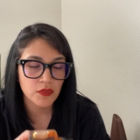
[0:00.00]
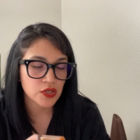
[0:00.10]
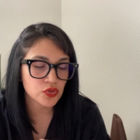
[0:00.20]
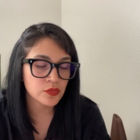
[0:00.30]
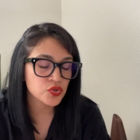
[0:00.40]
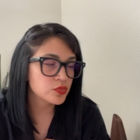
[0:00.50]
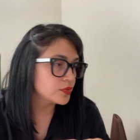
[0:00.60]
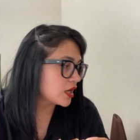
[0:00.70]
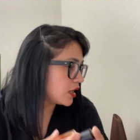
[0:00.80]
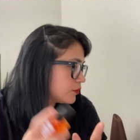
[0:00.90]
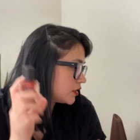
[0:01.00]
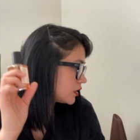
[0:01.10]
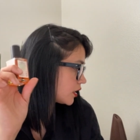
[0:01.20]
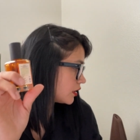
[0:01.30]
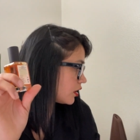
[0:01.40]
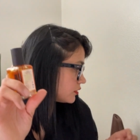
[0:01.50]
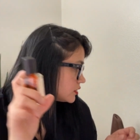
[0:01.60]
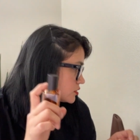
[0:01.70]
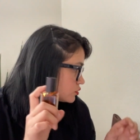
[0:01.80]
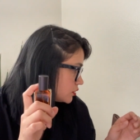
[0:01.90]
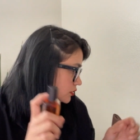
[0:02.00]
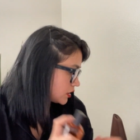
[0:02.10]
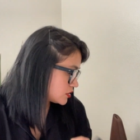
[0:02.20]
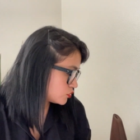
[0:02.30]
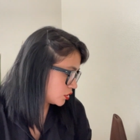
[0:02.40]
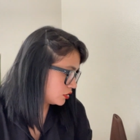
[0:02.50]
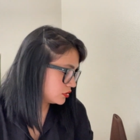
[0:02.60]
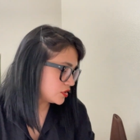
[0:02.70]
So I'm super happy I got this one as well.